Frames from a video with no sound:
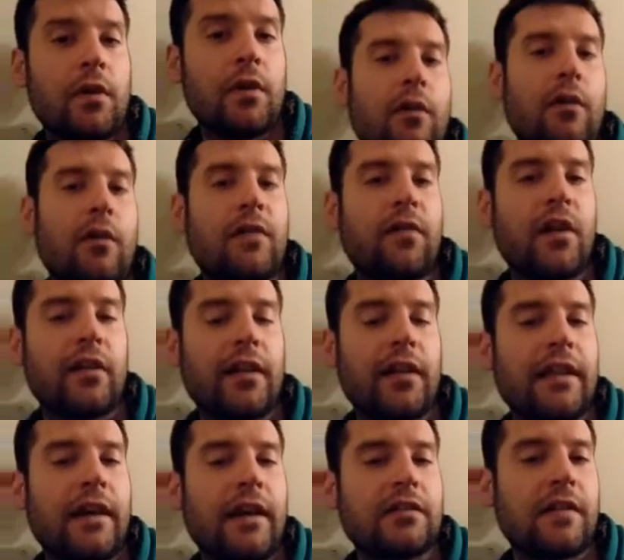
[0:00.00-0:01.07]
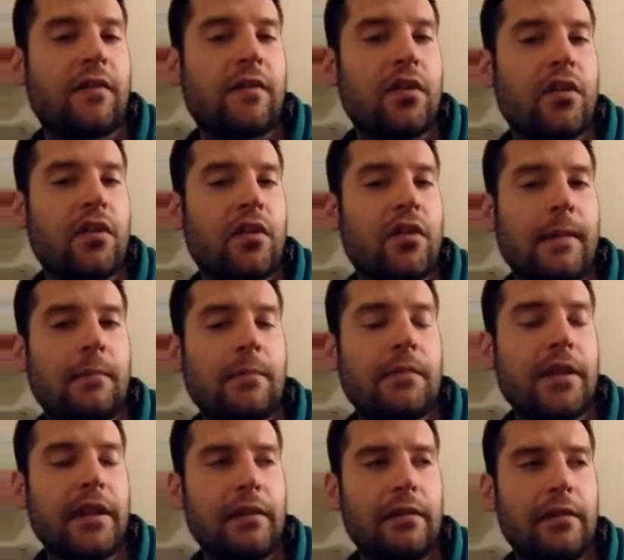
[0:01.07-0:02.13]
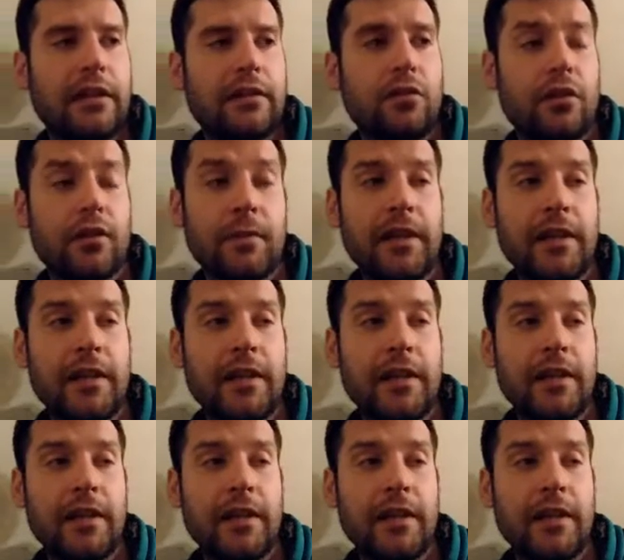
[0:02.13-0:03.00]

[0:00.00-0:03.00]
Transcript: I always felt like that was the first time they took me.